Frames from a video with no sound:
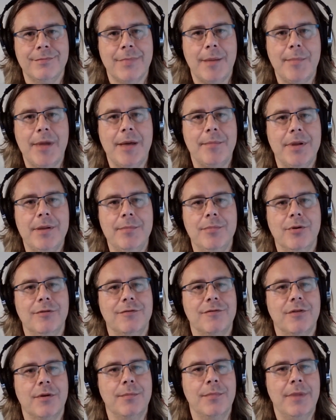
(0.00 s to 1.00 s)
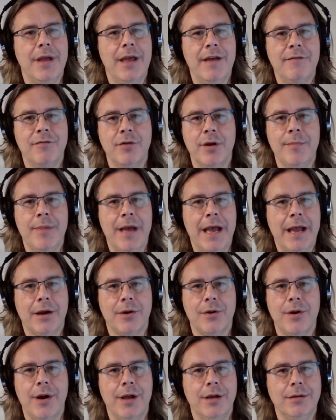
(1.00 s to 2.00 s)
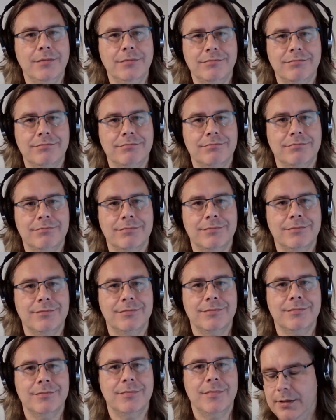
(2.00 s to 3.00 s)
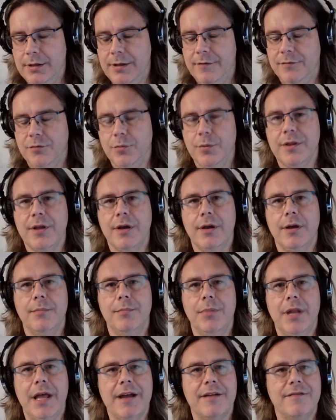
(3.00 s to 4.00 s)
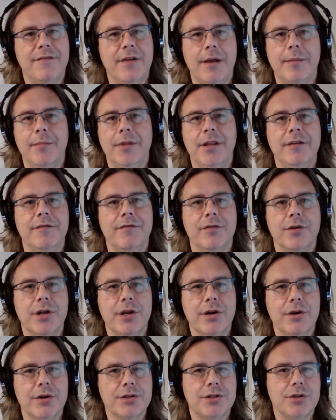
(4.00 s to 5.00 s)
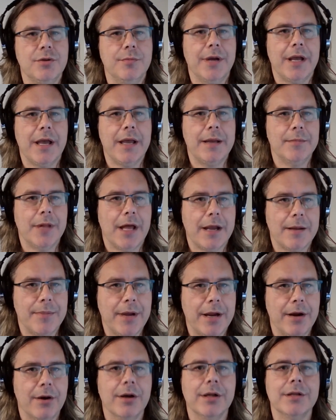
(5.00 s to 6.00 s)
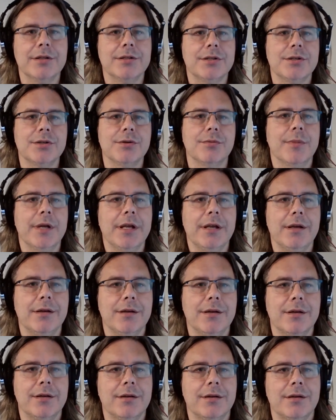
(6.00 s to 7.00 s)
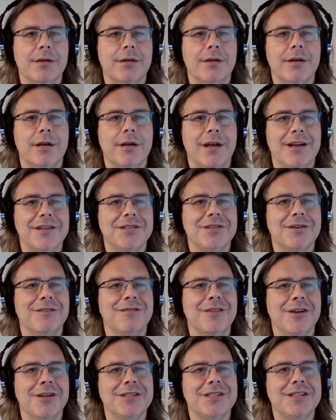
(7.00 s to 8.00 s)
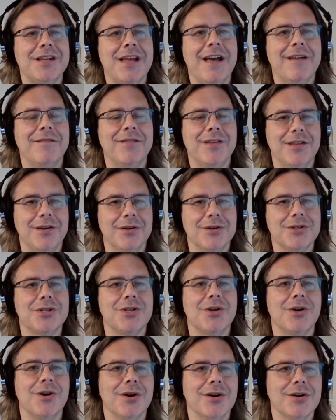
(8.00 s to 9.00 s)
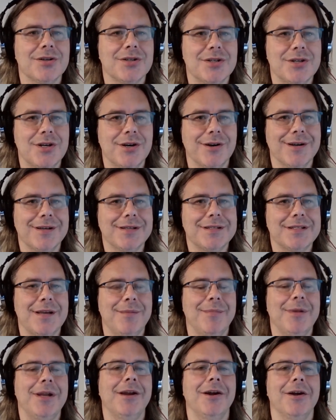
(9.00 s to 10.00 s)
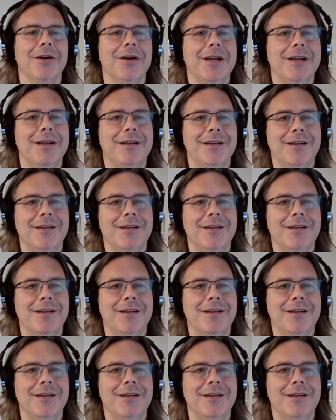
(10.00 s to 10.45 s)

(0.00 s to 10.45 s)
I met people from every background, lived with a Black family for years who became like parents to me, and I served on staff at their church during seminary.